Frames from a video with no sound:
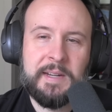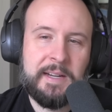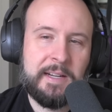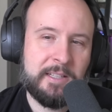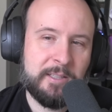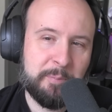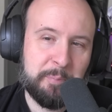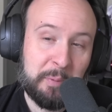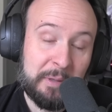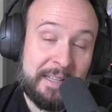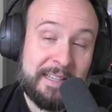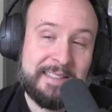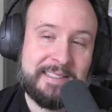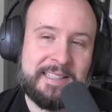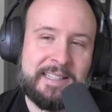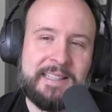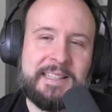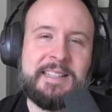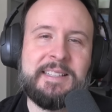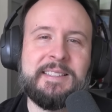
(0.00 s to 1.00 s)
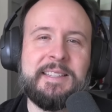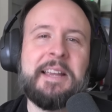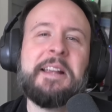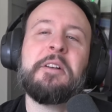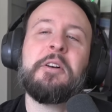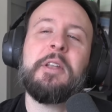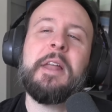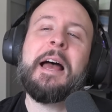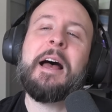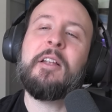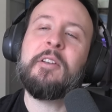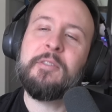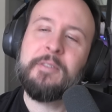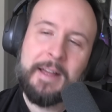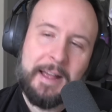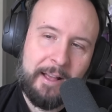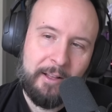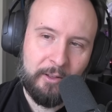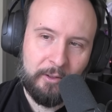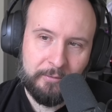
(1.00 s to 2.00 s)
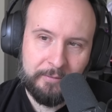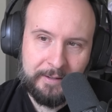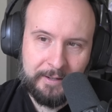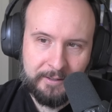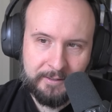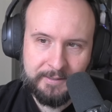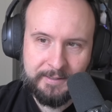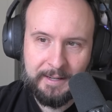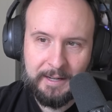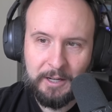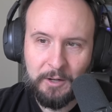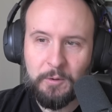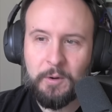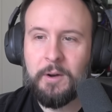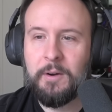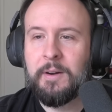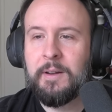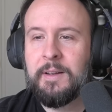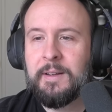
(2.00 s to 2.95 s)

explicitly singled out Valve here, saying, quote,